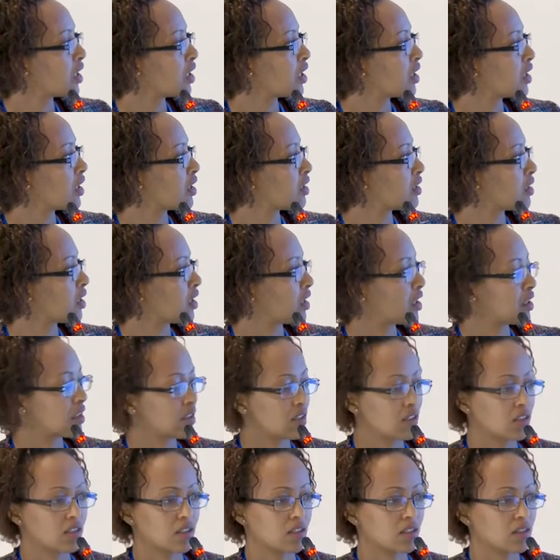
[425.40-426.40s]
And
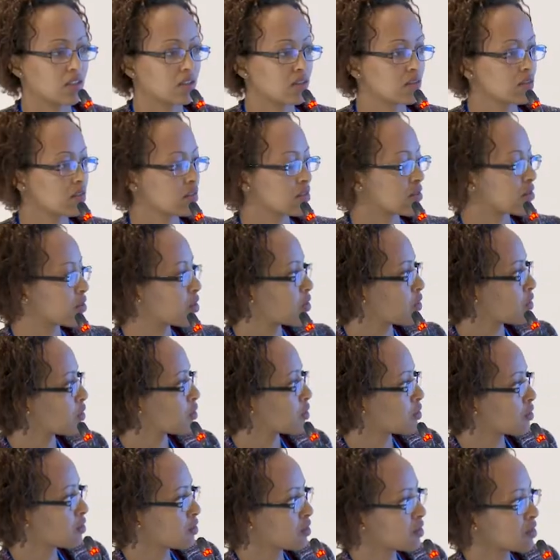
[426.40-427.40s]
then,
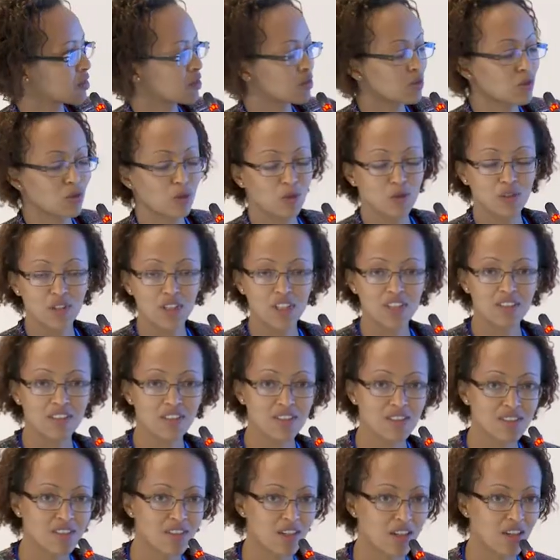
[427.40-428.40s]
so don't take
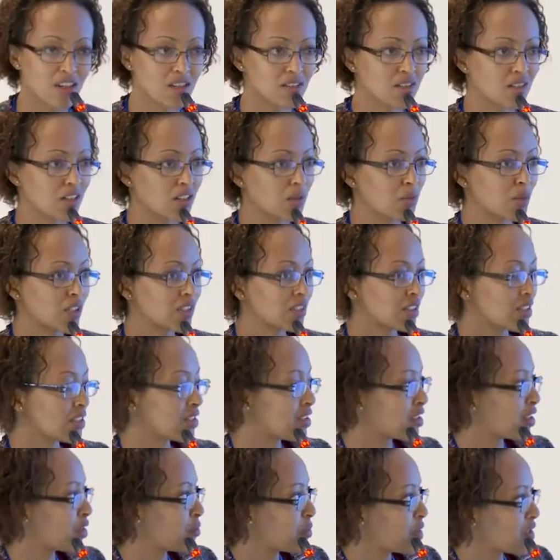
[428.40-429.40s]
this seriously, but it
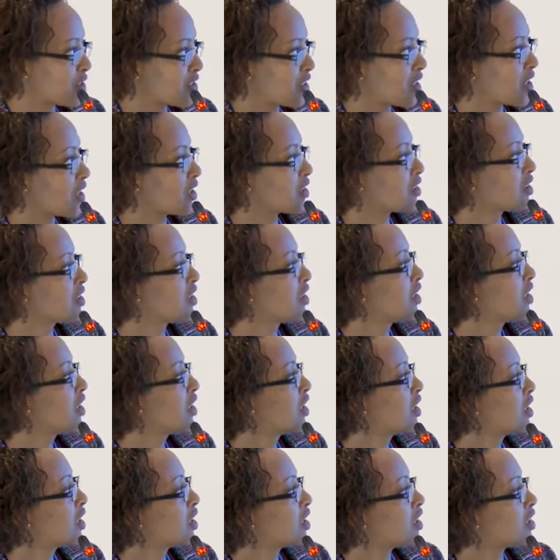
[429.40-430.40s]
seems that
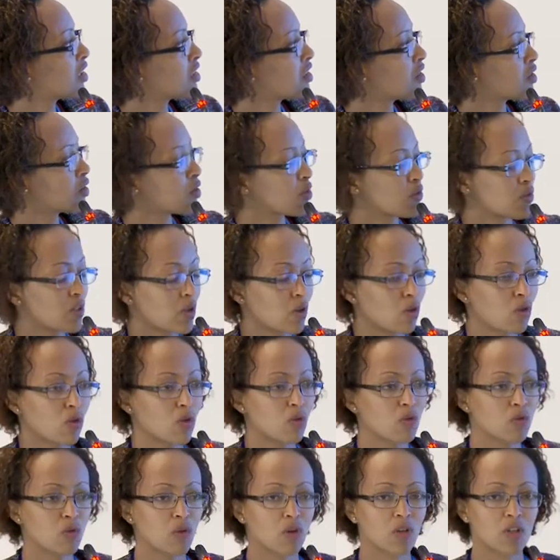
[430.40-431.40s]
the
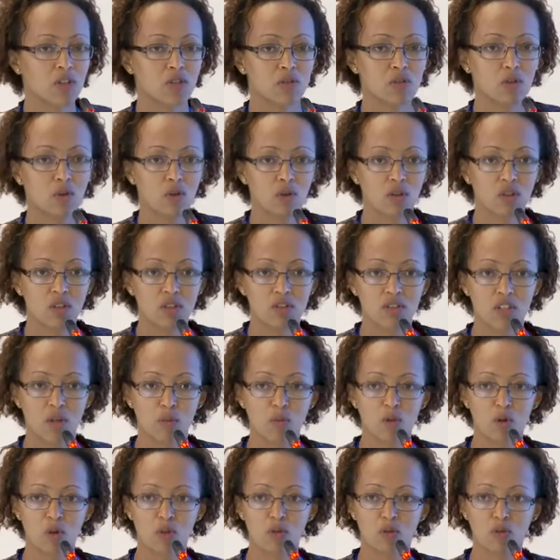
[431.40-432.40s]
overall focus on
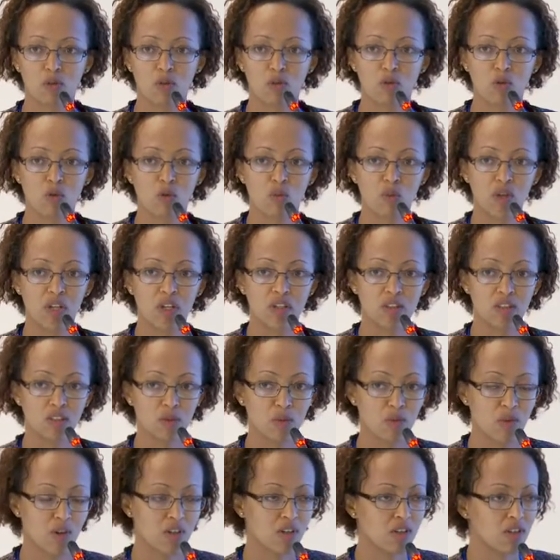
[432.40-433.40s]
support for women
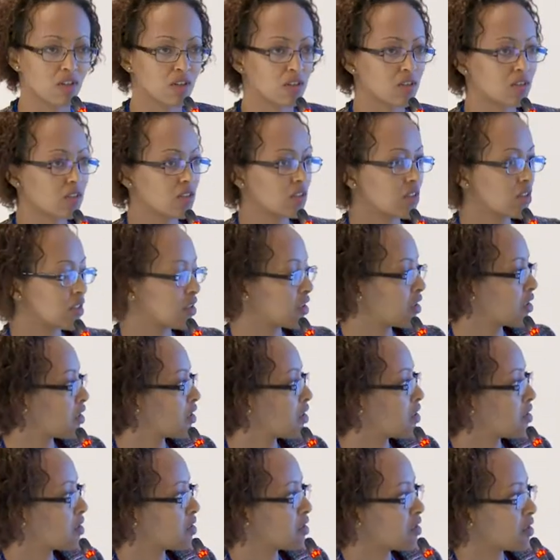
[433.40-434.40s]
entrepreneurs
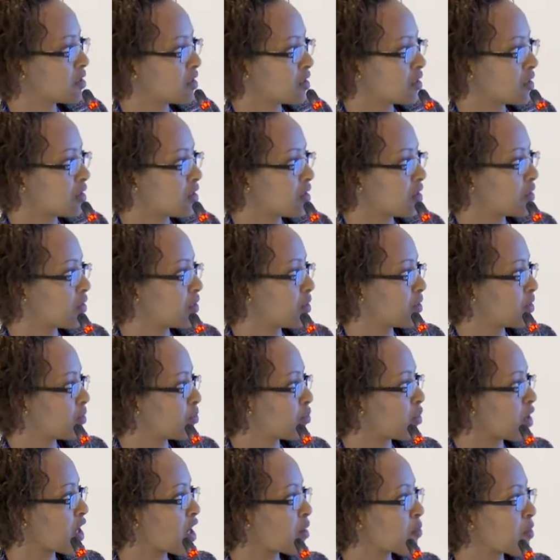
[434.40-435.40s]
is
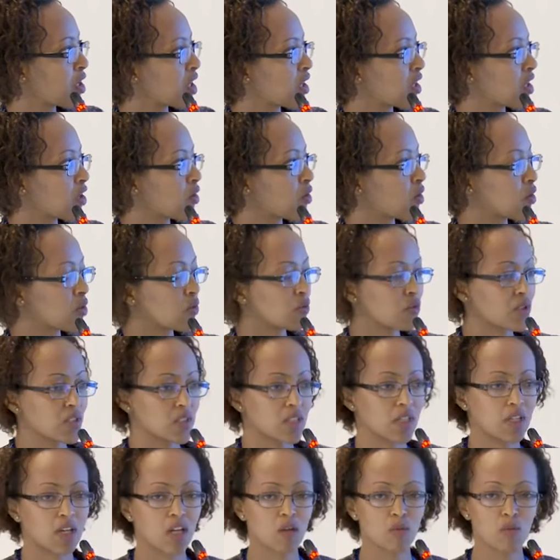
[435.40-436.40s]
primarily on
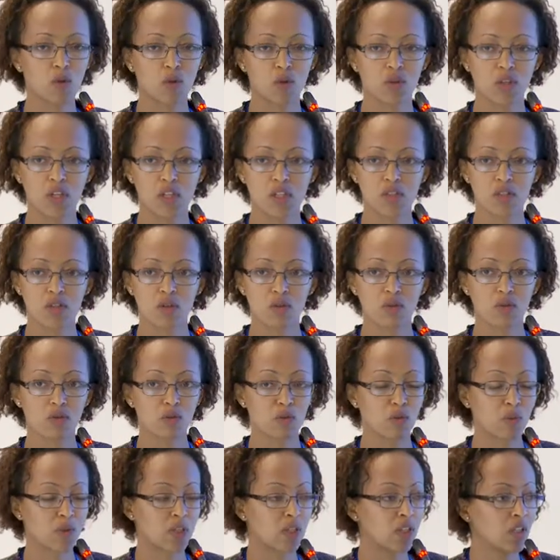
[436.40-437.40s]
physical protection
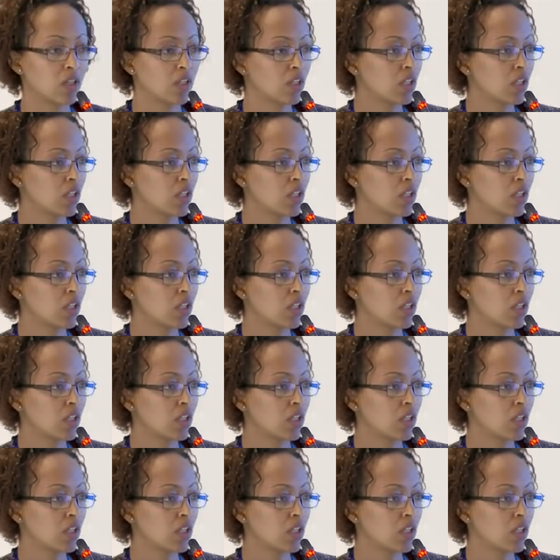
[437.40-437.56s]
of women